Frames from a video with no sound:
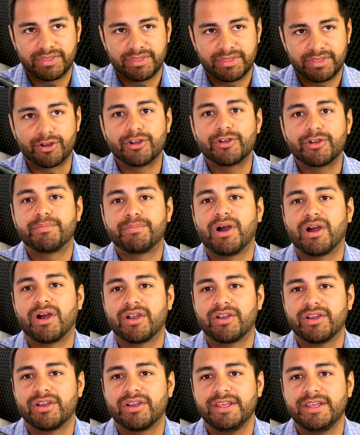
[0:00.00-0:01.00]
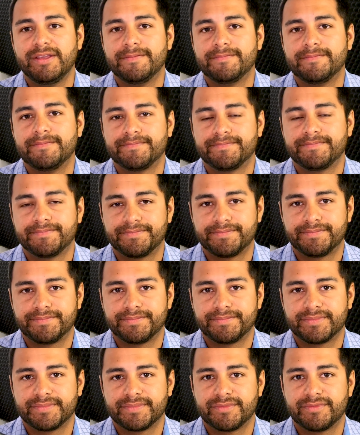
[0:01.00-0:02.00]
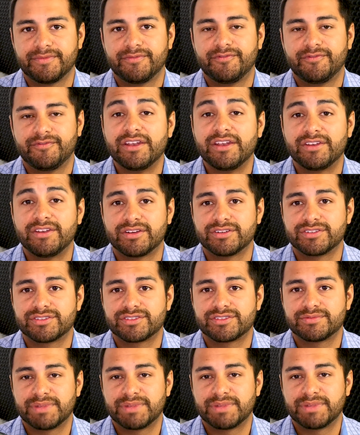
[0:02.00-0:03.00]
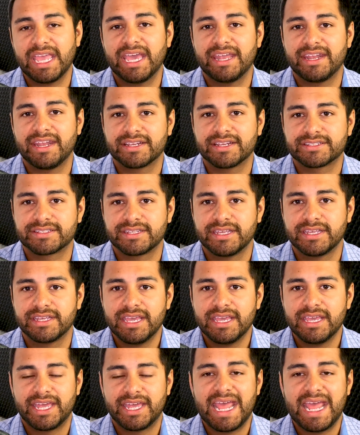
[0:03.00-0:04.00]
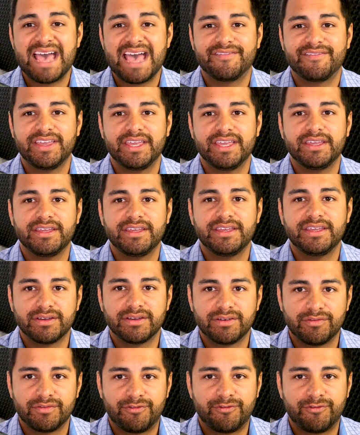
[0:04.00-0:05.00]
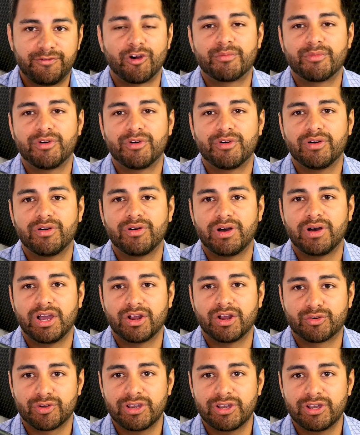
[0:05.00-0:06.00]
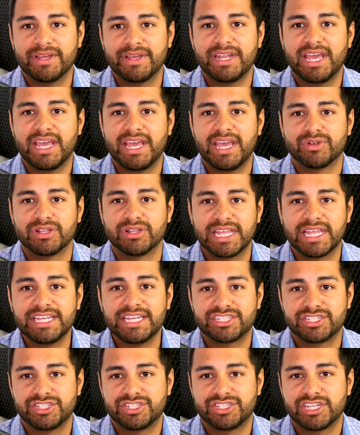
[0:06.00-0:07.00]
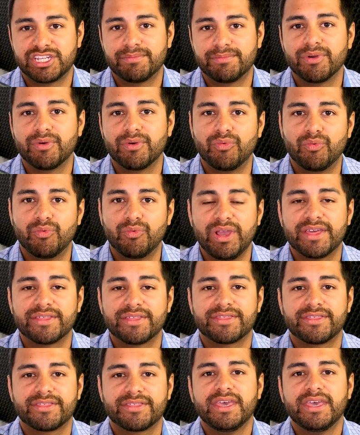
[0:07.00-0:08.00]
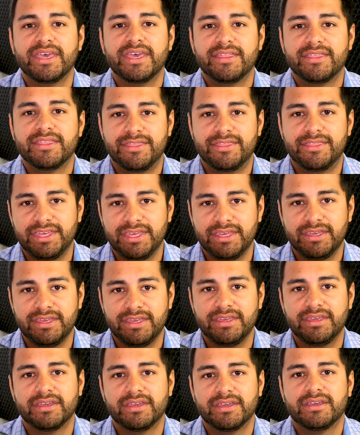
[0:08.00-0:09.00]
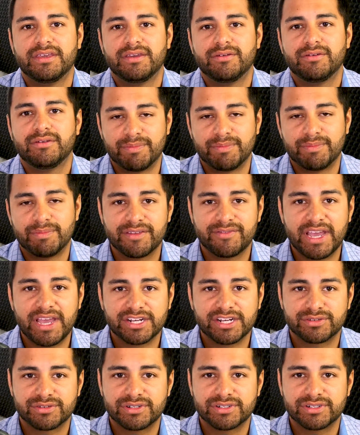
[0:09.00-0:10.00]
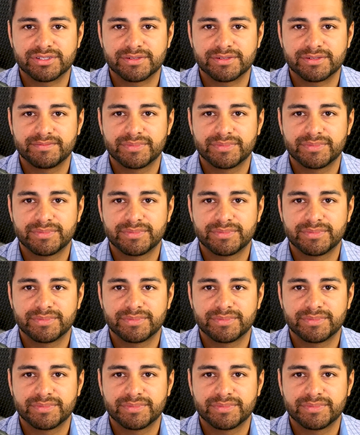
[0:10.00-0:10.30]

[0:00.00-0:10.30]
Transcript: third-party vendors, mechanics, that have a formal agreement and relationship with the manufacturers.